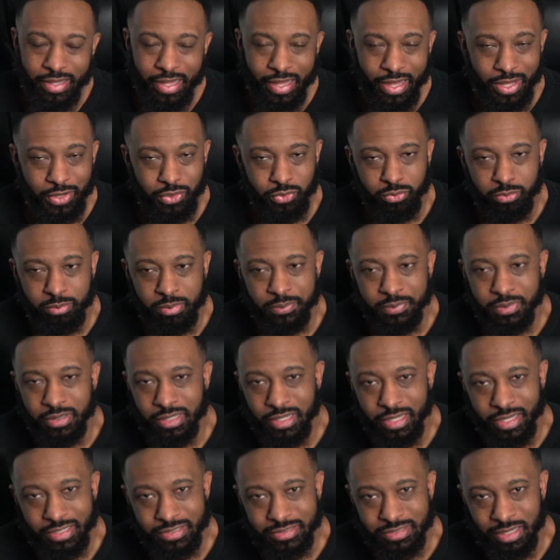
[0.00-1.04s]
I don't remember the
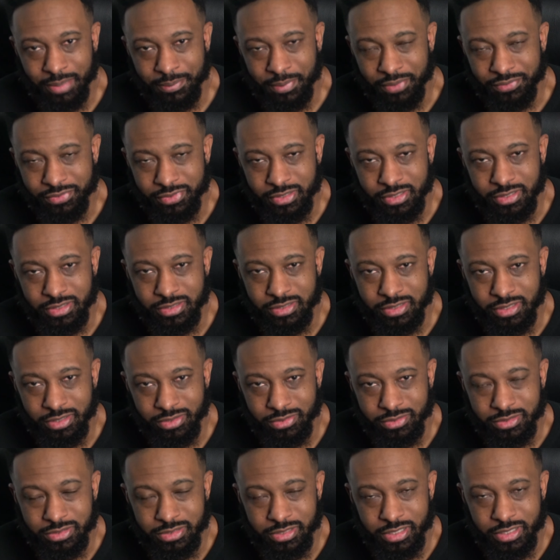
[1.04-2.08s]
last time I've seen
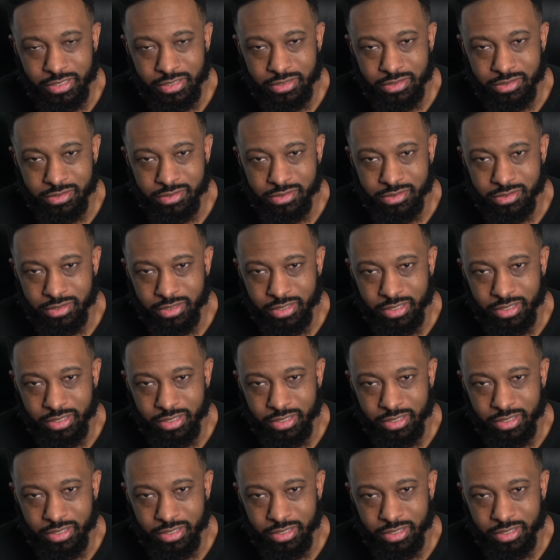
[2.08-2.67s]
Terrence Jenkins